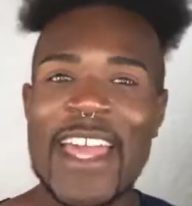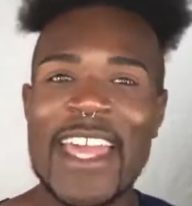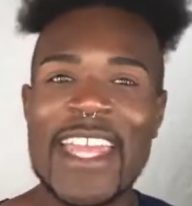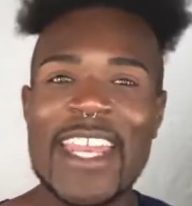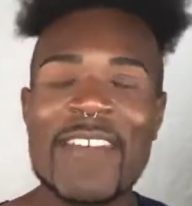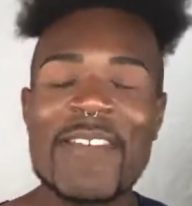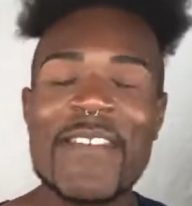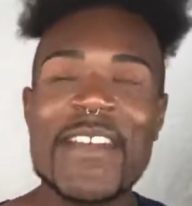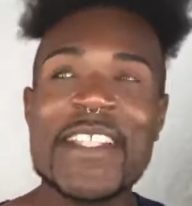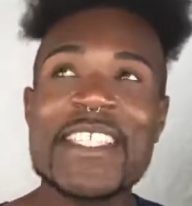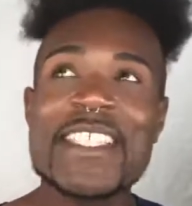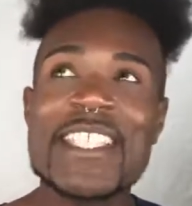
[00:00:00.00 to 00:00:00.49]
And
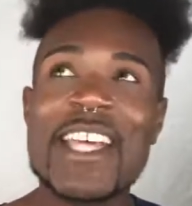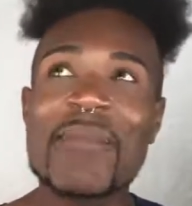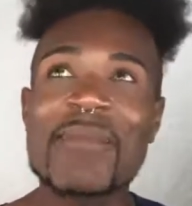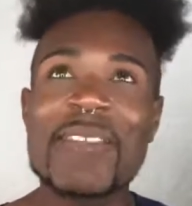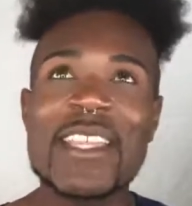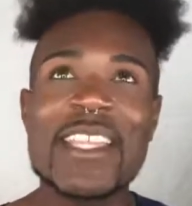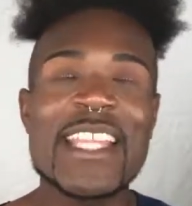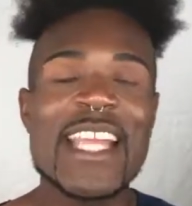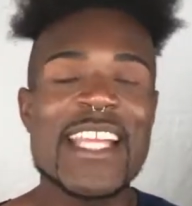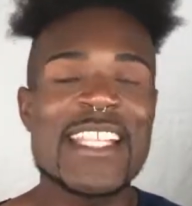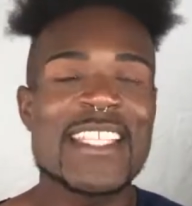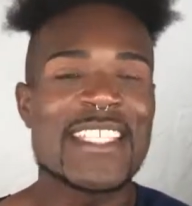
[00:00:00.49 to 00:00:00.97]
if it's
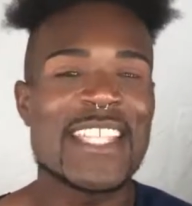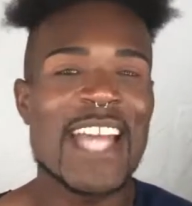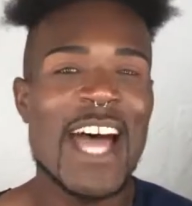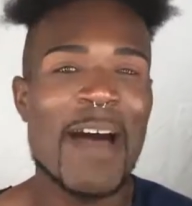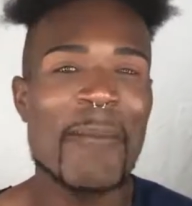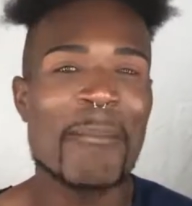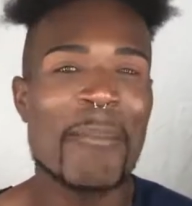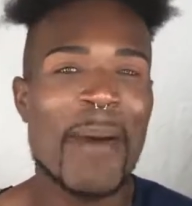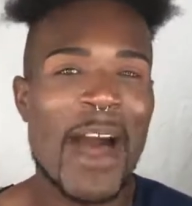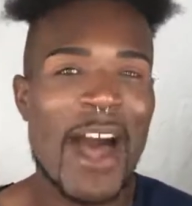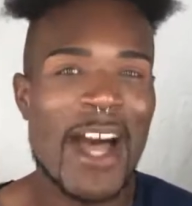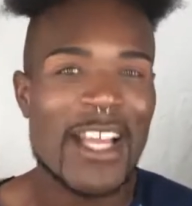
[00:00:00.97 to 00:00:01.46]
something that's
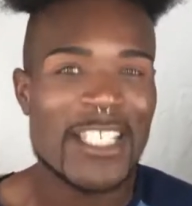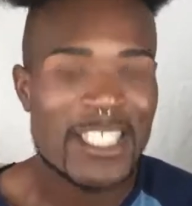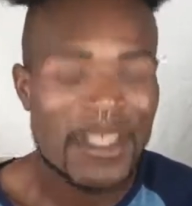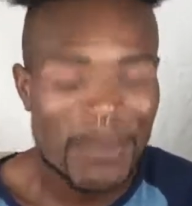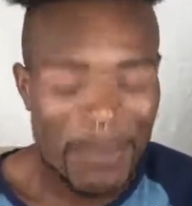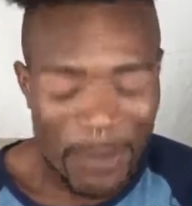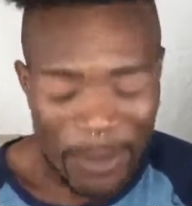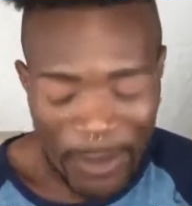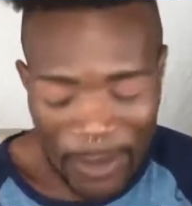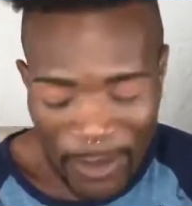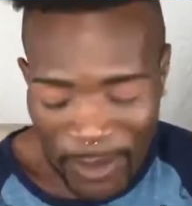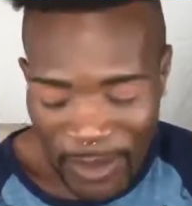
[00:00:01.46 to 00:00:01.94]
not
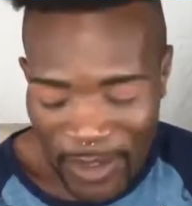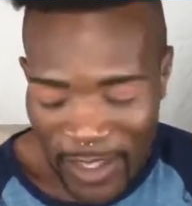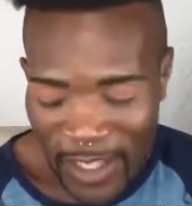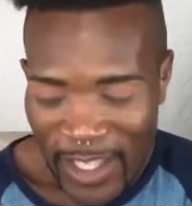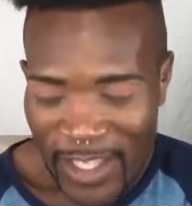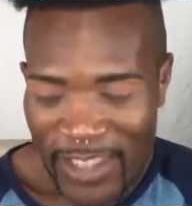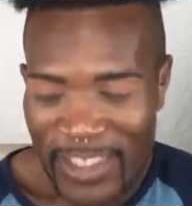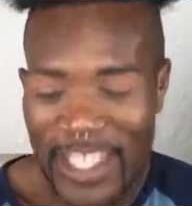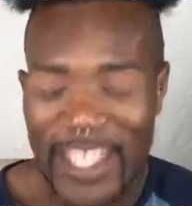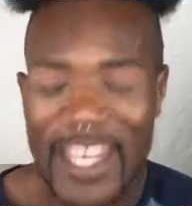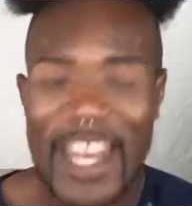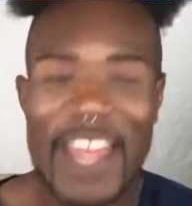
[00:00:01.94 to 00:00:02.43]
possible,
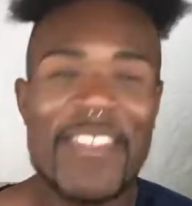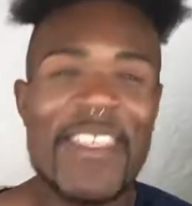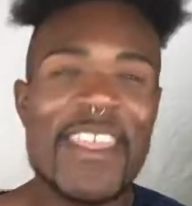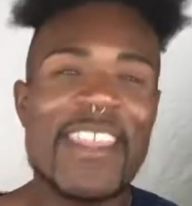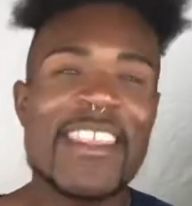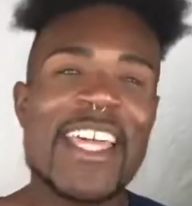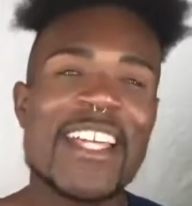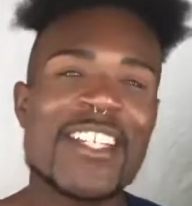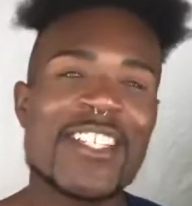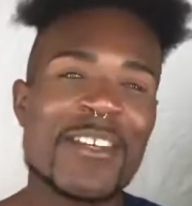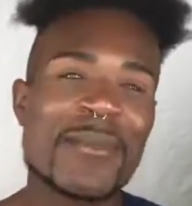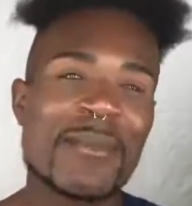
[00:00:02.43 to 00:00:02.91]
then I think
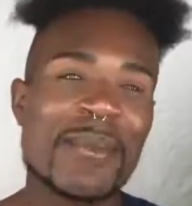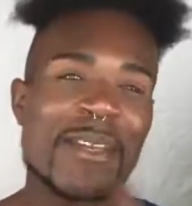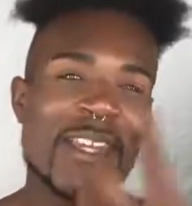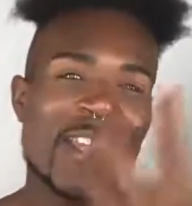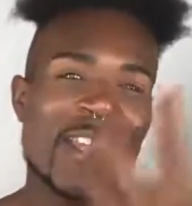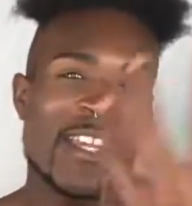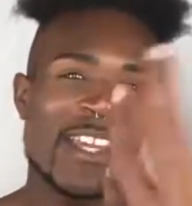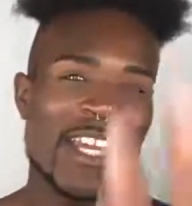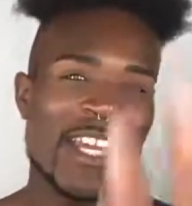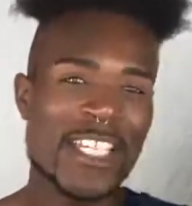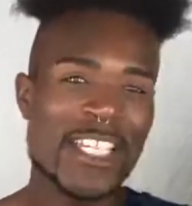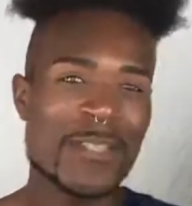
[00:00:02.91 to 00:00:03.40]
that should
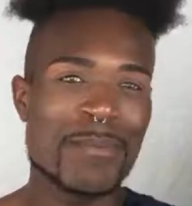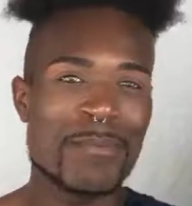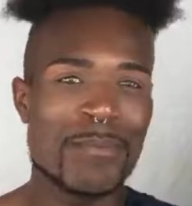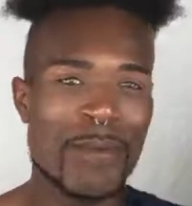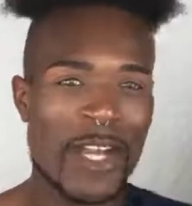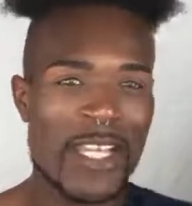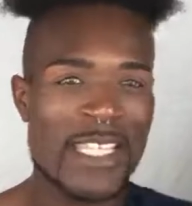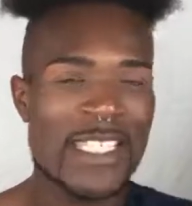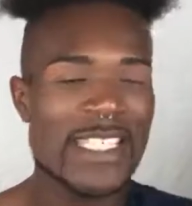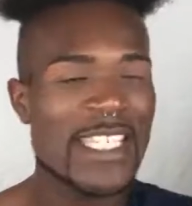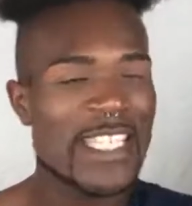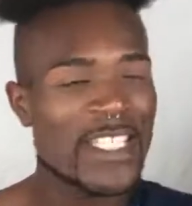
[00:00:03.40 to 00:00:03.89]
be
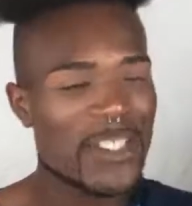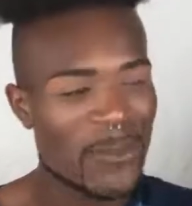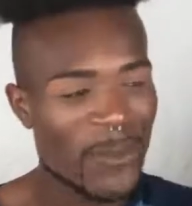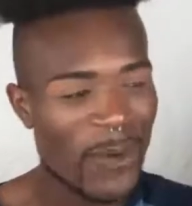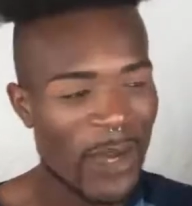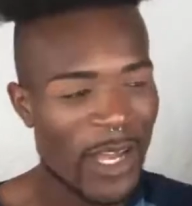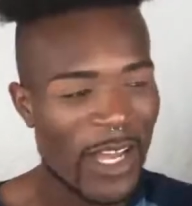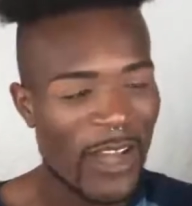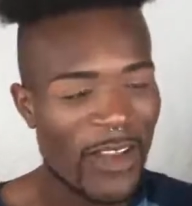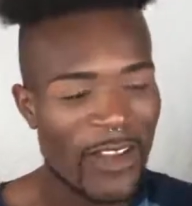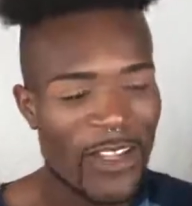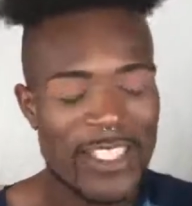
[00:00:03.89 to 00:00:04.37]
expressed as
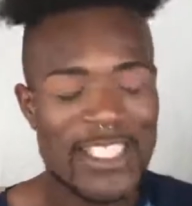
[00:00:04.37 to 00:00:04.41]
well.